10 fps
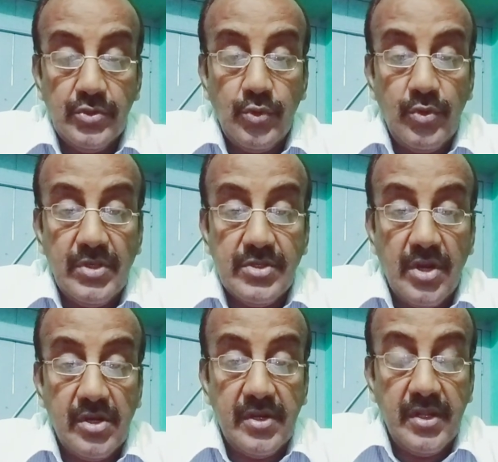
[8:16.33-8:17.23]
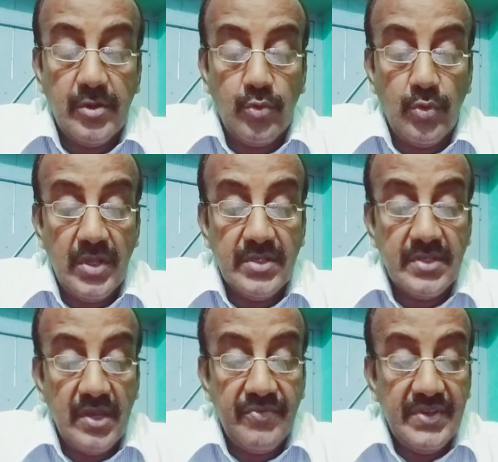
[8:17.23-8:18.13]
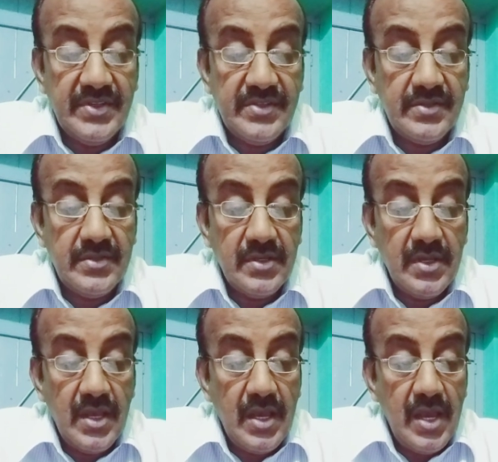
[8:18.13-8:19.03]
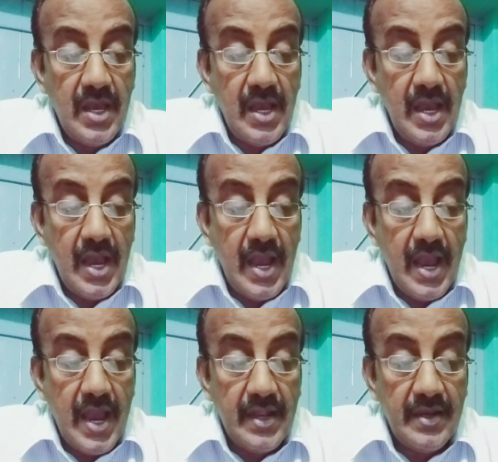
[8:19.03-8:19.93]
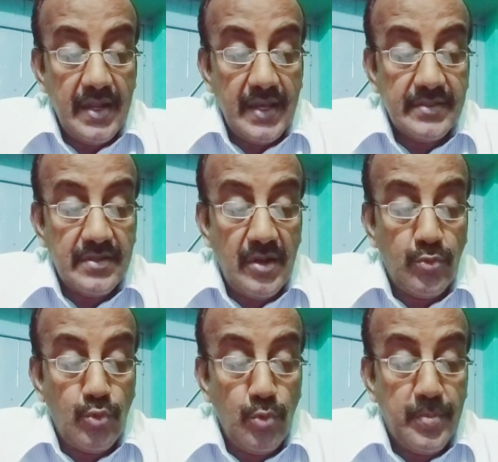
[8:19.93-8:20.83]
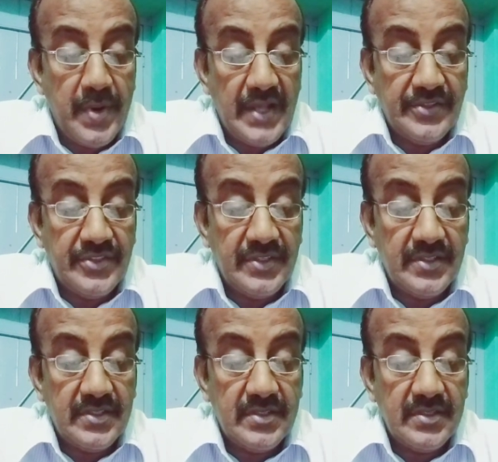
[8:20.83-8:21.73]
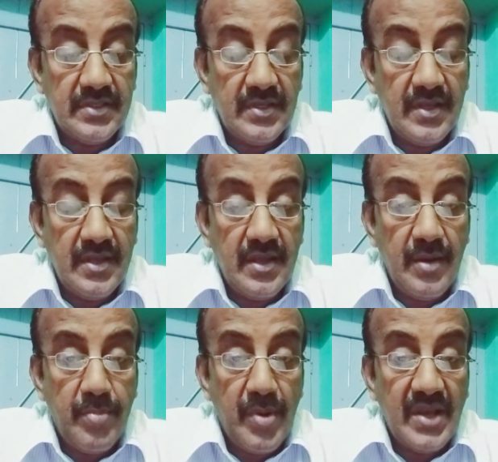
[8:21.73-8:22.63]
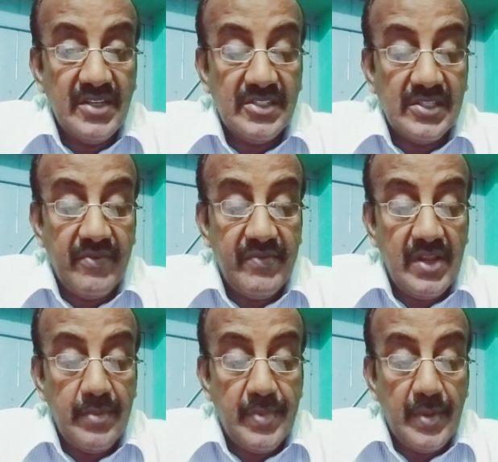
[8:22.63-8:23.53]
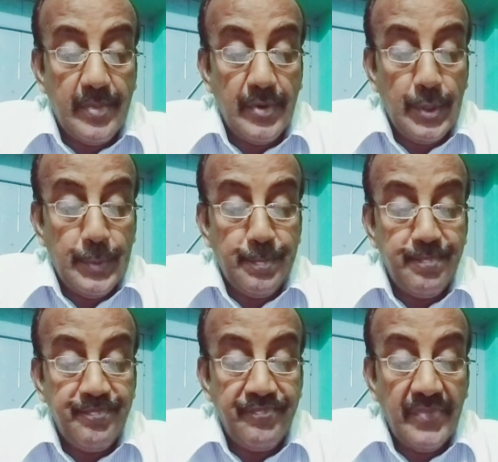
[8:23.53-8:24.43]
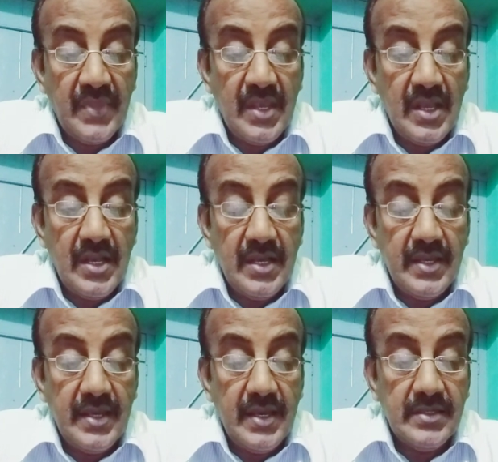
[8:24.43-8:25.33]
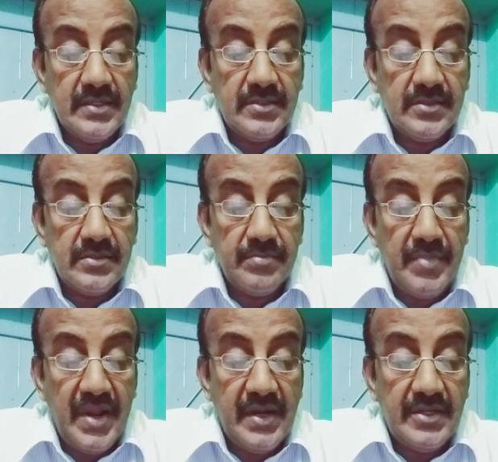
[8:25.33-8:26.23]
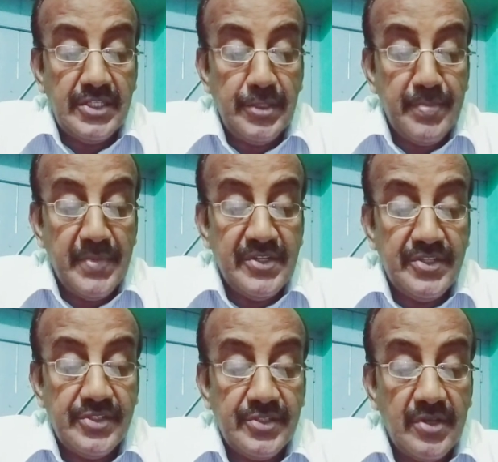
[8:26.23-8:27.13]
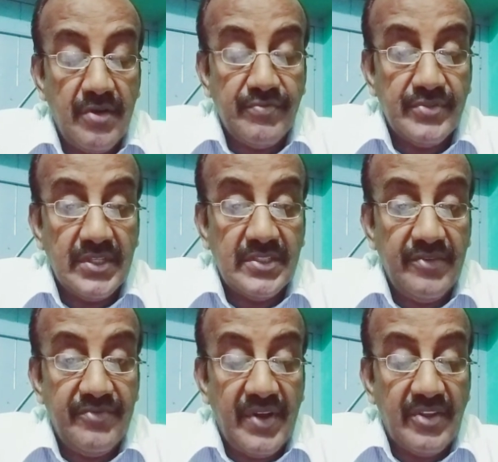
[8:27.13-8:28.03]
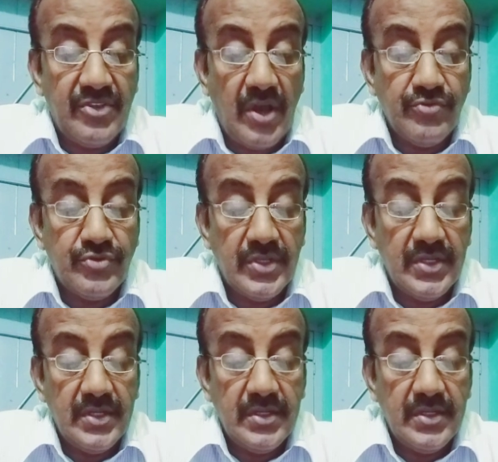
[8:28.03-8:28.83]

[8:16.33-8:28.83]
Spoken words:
So he started a courier service and has now 2 branches employing 70 people. He has made shipments of 65,000.